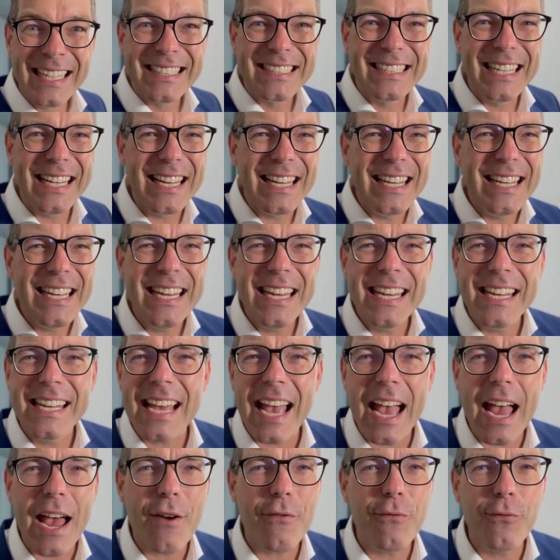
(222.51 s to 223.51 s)
Delete
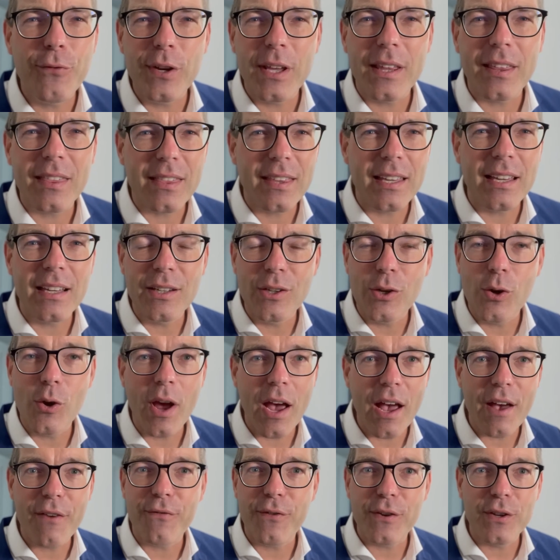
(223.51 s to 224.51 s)
everything you
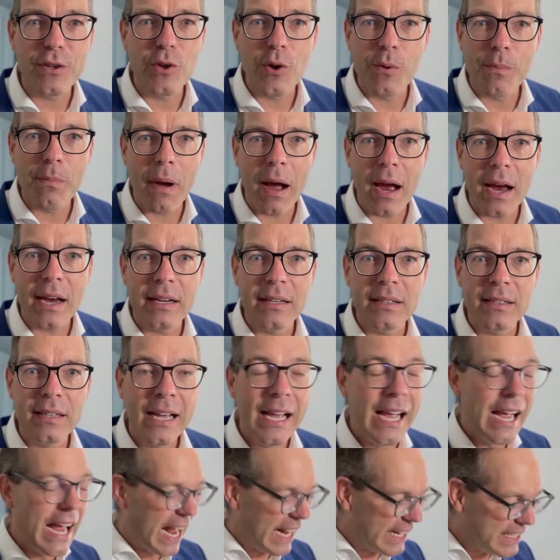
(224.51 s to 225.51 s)
have in your mind
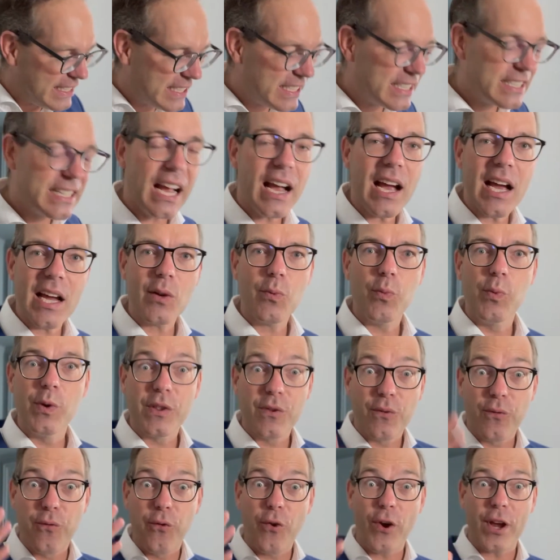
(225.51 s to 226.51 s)
and start
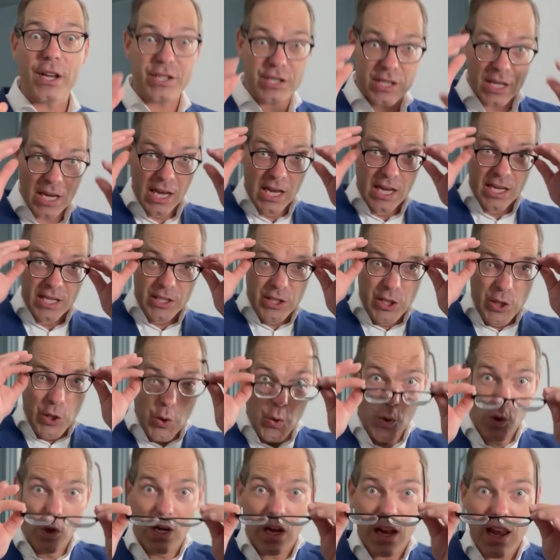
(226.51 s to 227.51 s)
with fresh
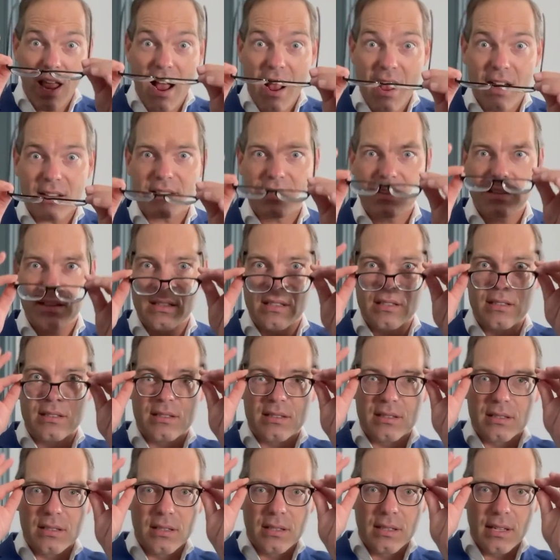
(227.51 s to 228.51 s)
new
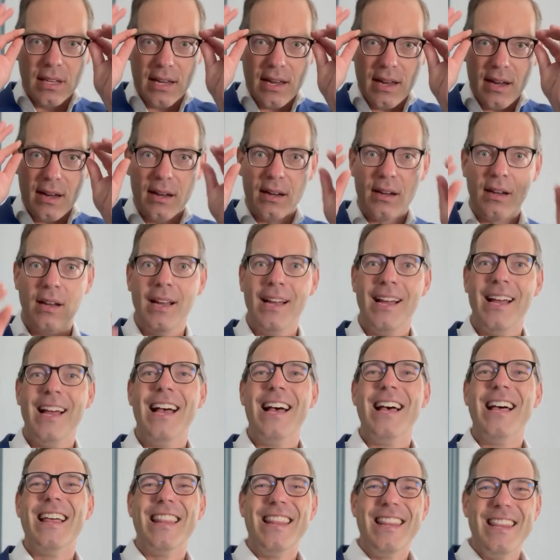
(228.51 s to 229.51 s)
glasses. Yeah?
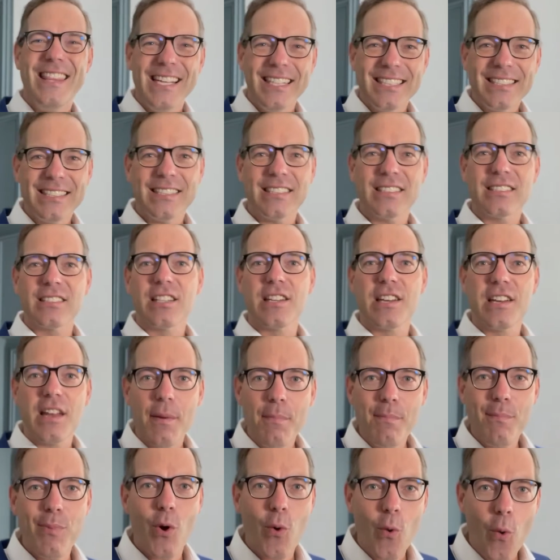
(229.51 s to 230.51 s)
This is the
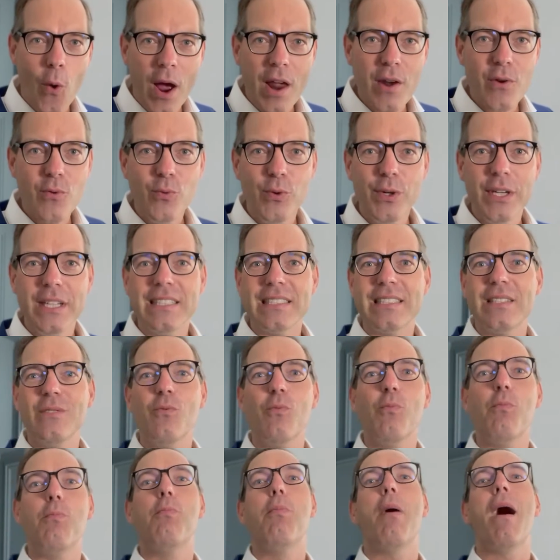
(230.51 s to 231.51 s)
number one
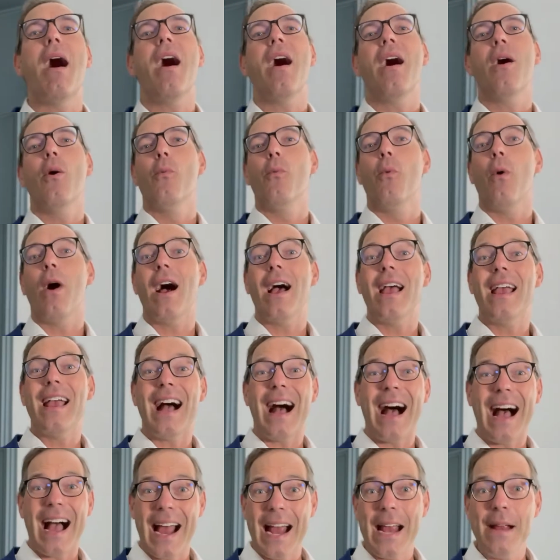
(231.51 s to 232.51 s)
reason
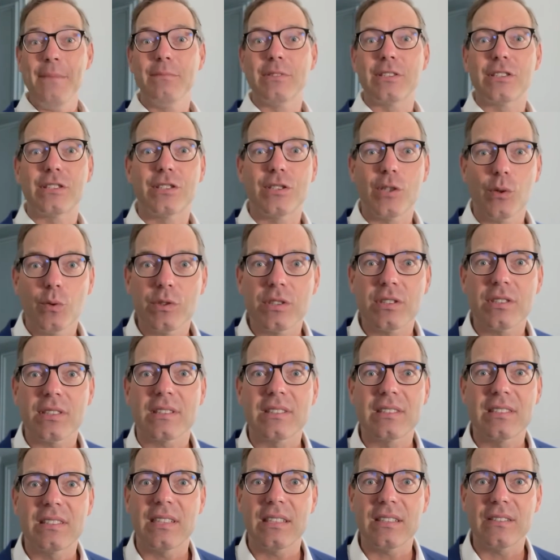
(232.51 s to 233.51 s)
why I'm so
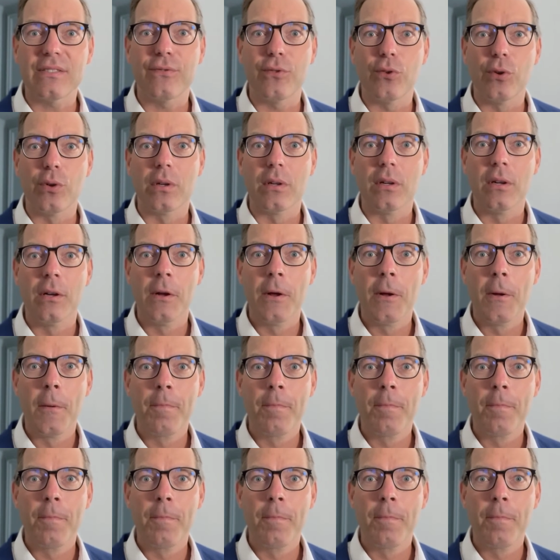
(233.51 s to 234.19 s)
successful.